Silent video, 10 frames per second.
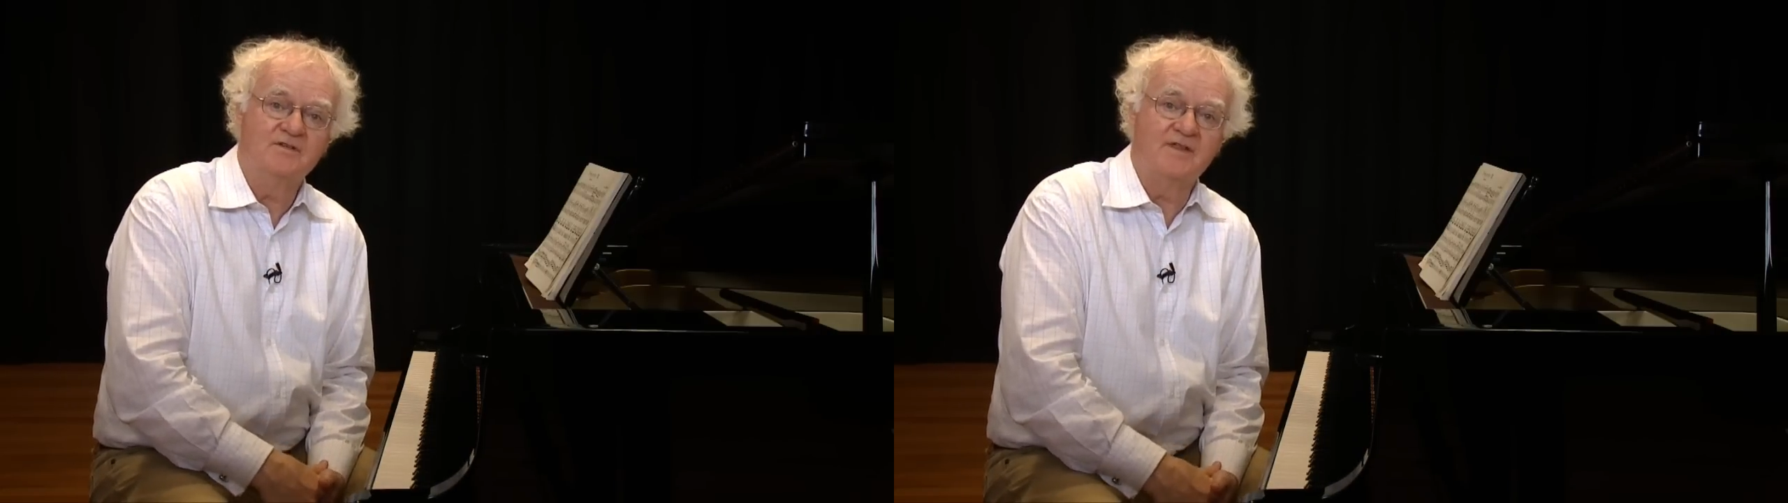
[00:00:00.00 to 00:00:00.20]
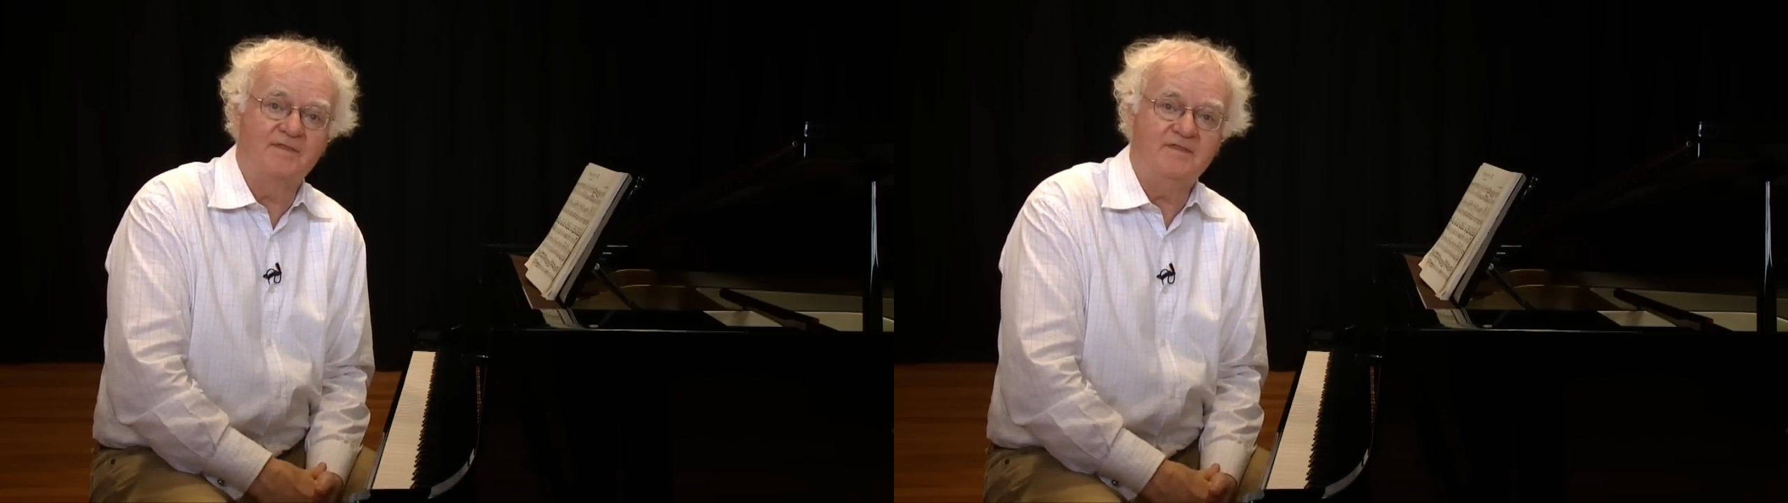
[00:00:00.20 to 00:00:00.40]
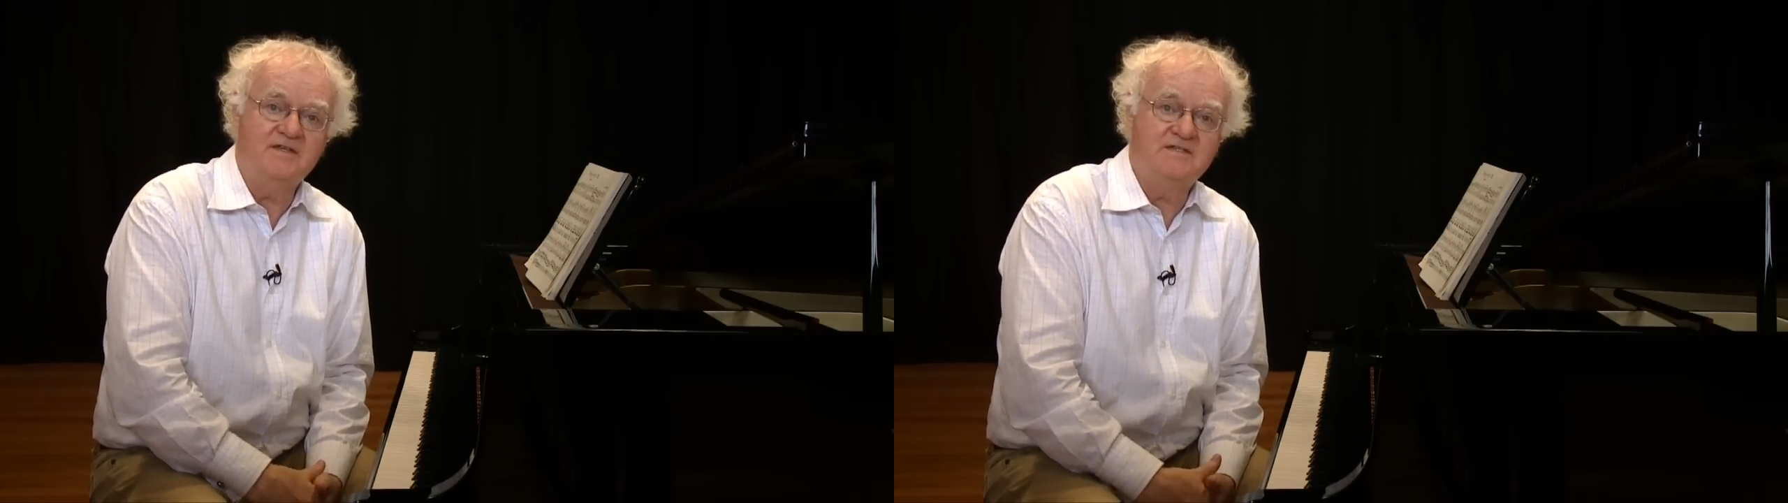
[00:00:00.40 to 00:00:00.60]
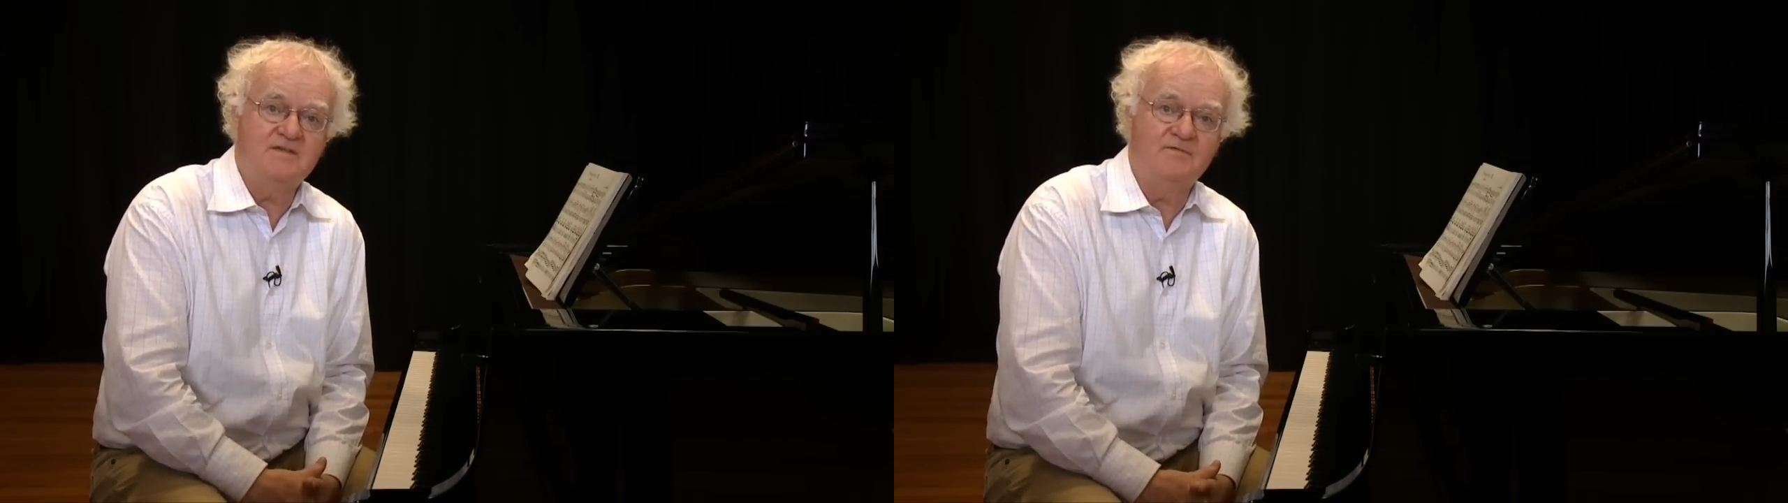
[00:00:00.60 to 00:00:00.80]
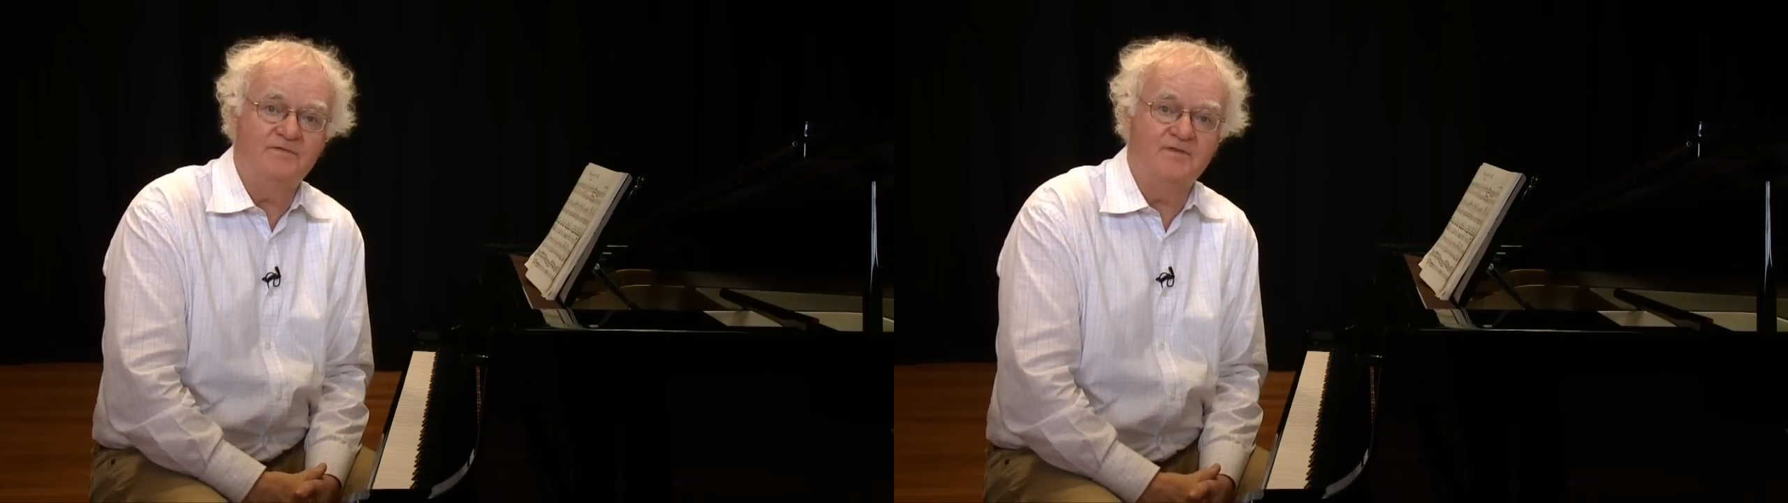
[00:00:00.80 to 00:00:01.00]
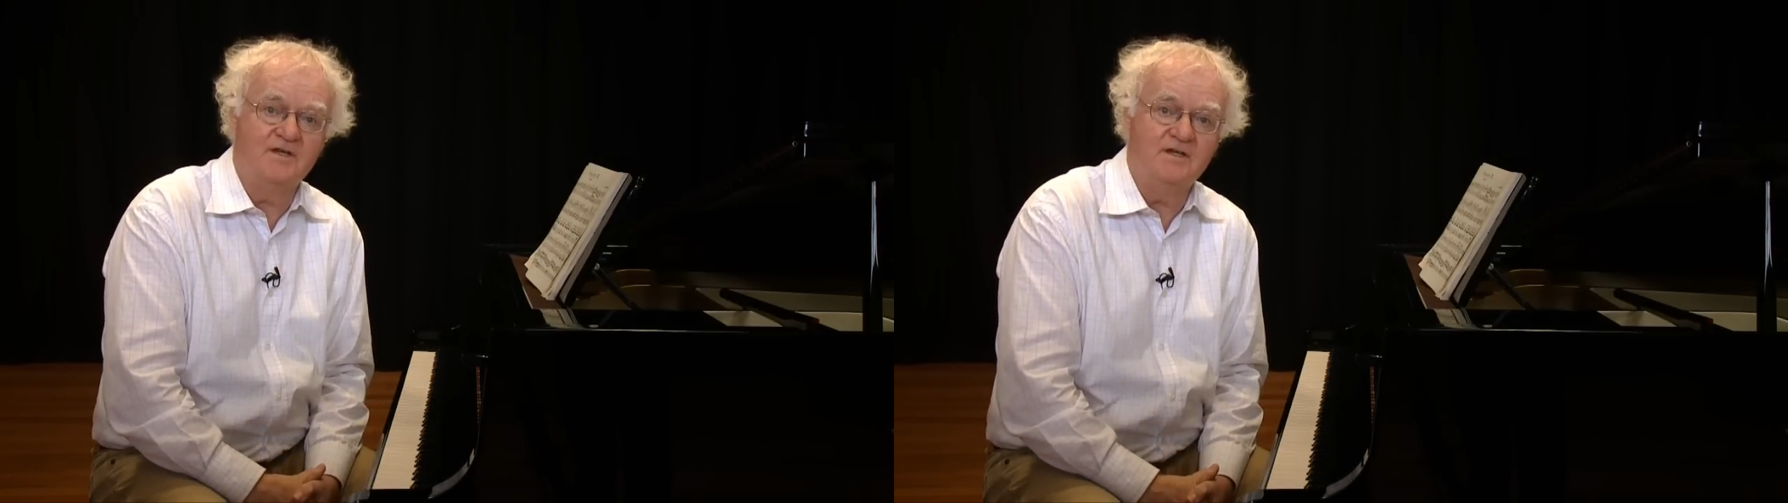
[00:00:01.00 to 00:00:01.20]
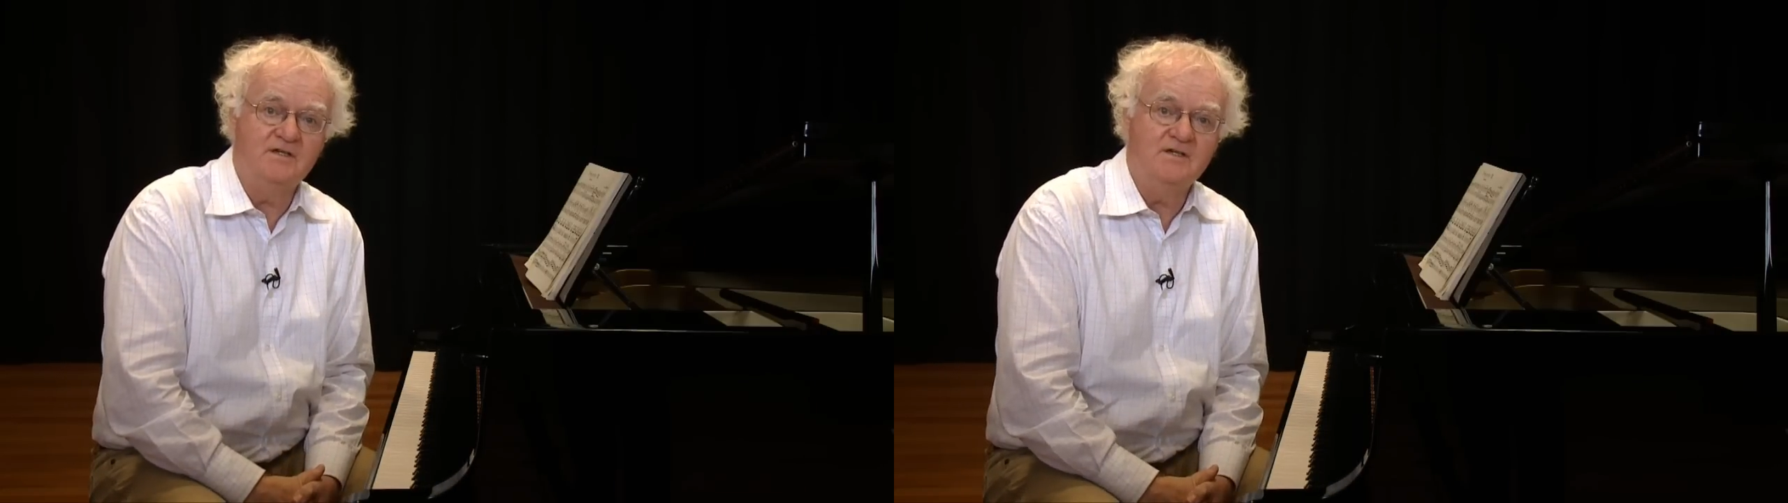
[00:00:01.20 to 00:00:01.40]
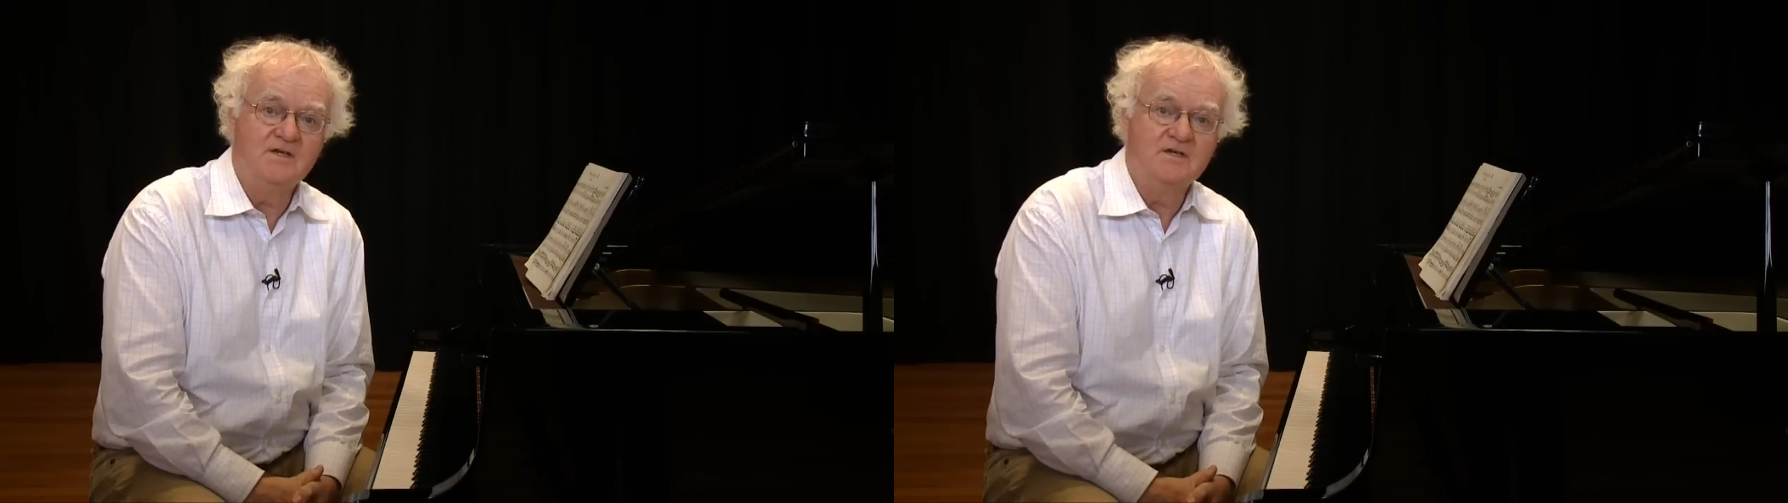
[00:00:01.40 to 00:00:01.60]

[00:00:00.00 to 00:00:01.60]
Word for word: that this symphony